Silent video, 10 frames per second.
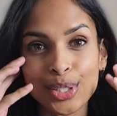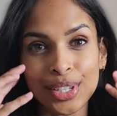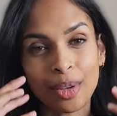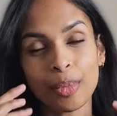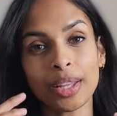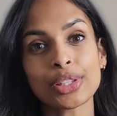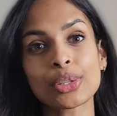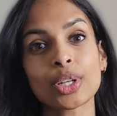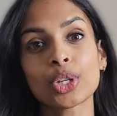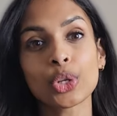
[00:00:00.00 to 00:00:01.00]
to come in, so
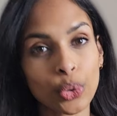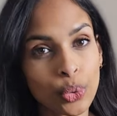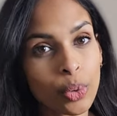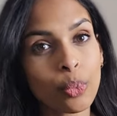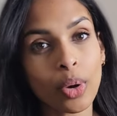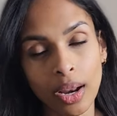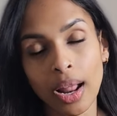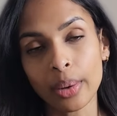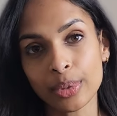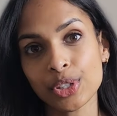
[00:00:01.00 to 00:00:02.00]
I knew what
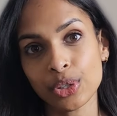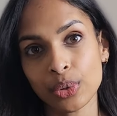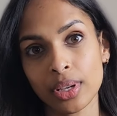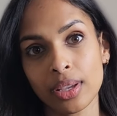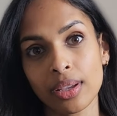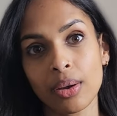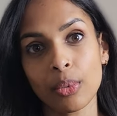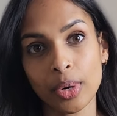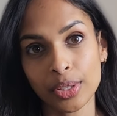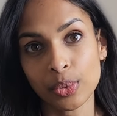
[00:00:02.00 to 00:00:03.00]
I was doing
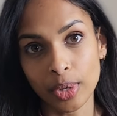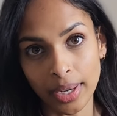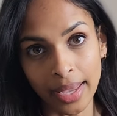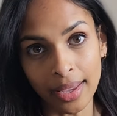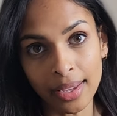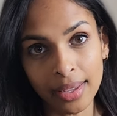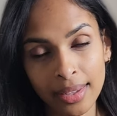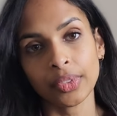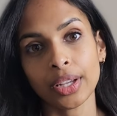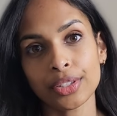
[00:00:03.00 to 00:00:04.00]
was working.
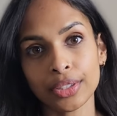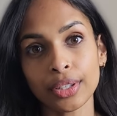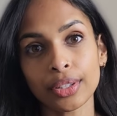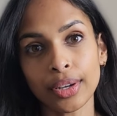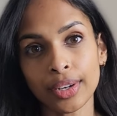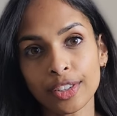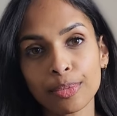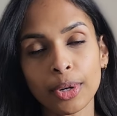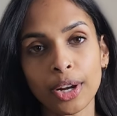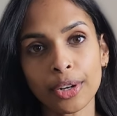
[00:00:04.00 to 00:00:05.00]
I took a lot of
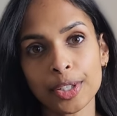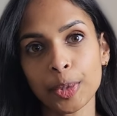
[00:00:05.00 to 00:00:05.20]
progress